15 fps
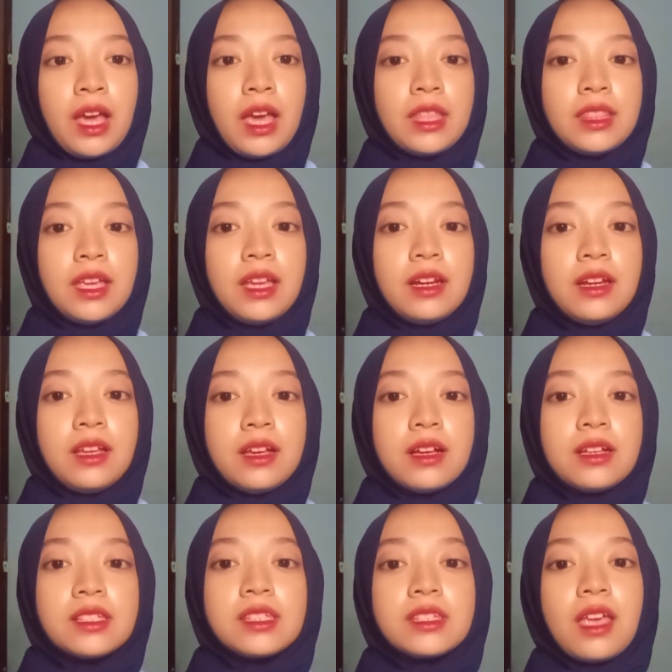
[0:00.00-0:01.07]
and then
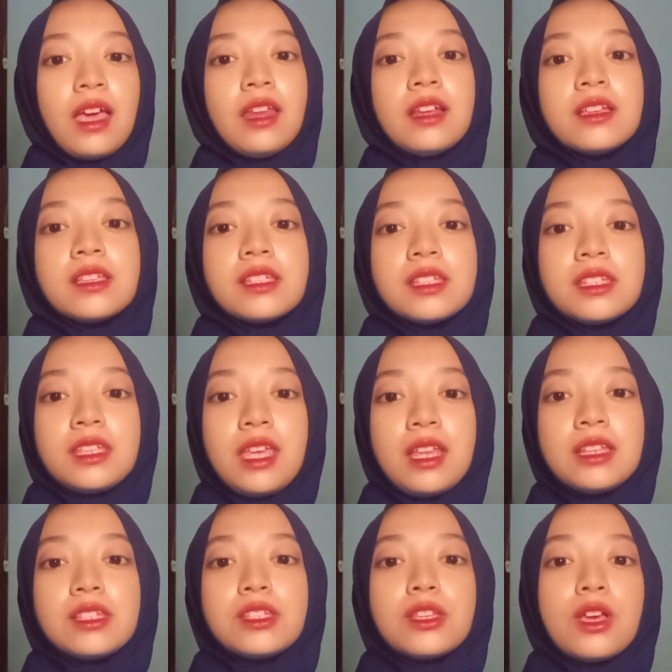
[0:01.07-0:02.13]
assign
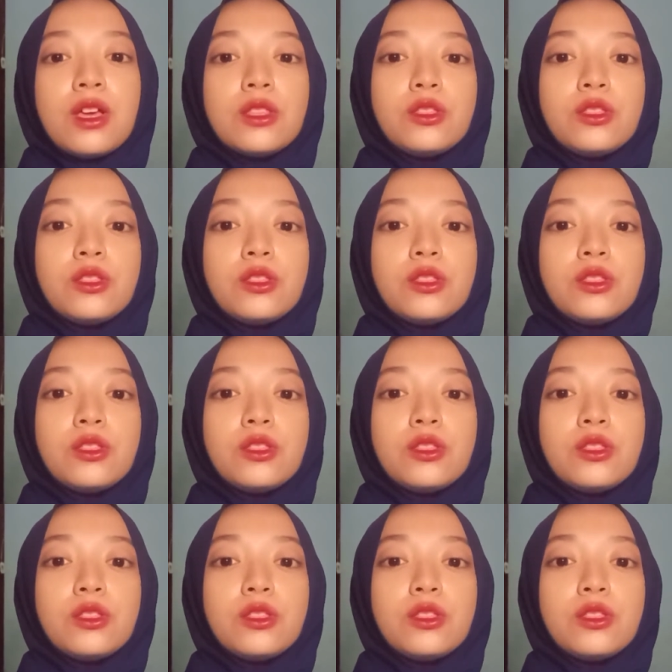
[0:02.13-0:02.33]
scenes